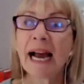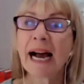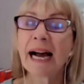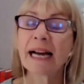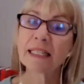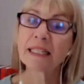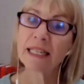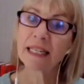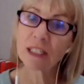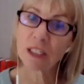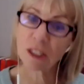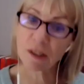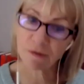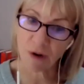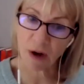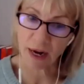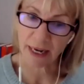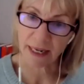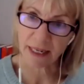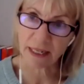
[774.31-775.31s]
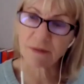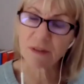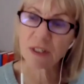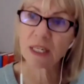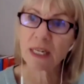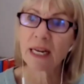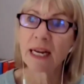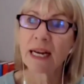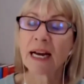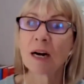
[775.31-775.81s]
And he survived,
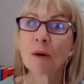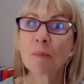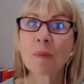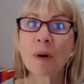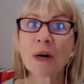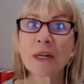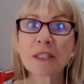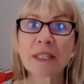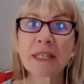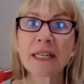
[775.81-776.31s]
but